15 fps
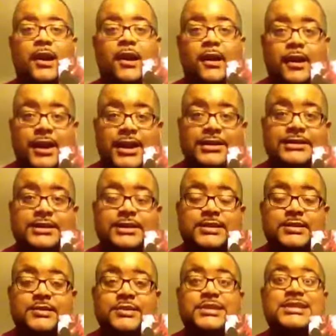our
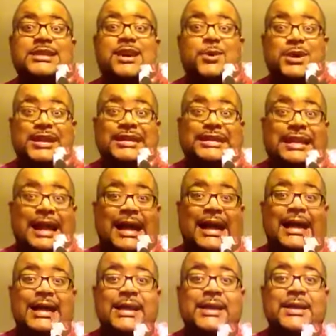ancestors dealt with a
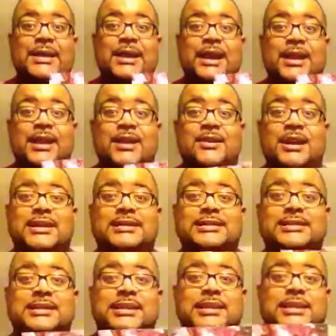lot and then you got to
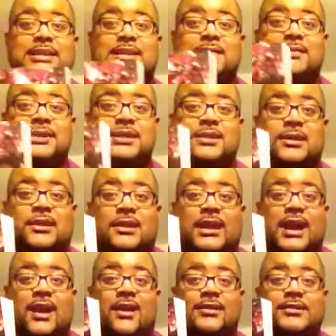see with the uh,
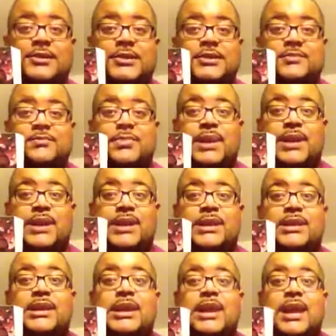characters
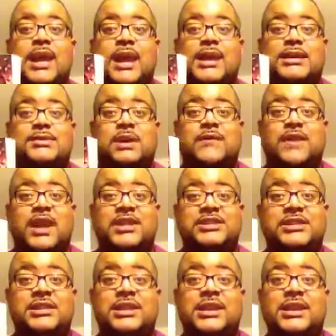Ben and his wife
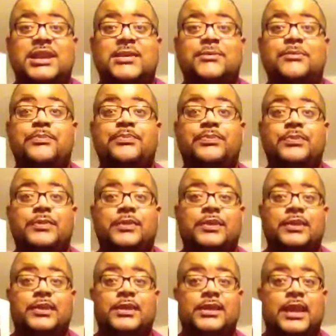Angeline,
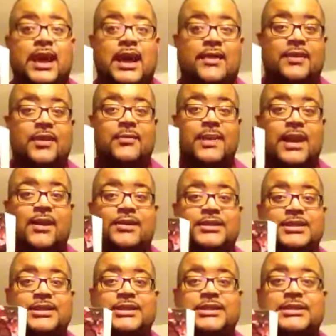how their
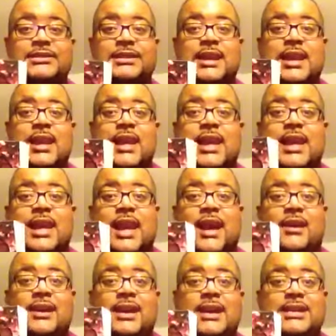marriage is, and
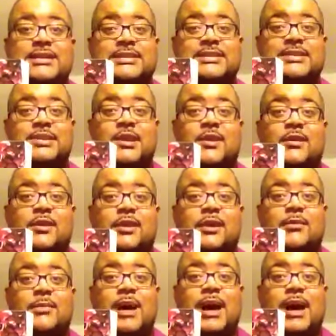how he gets turned on